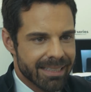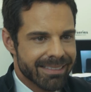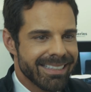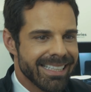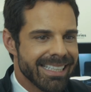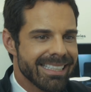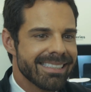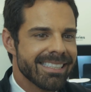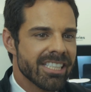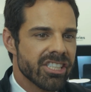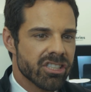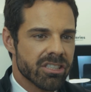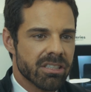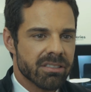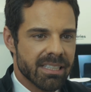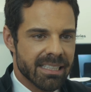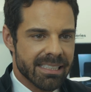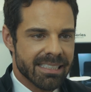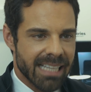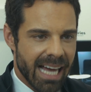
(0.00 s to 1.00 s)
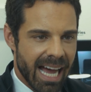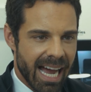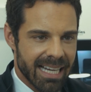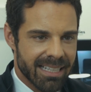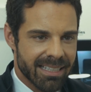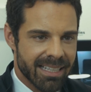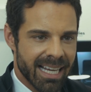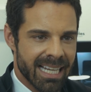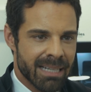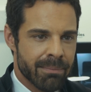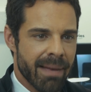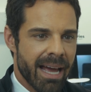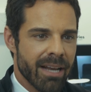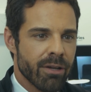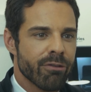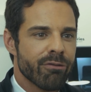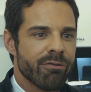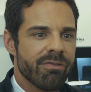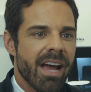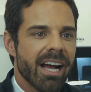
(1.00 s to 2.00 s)
These digital design and
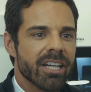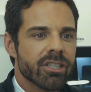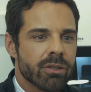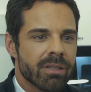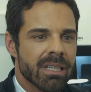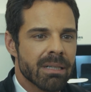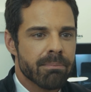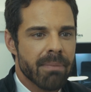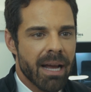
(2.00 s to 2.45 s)
manufacturing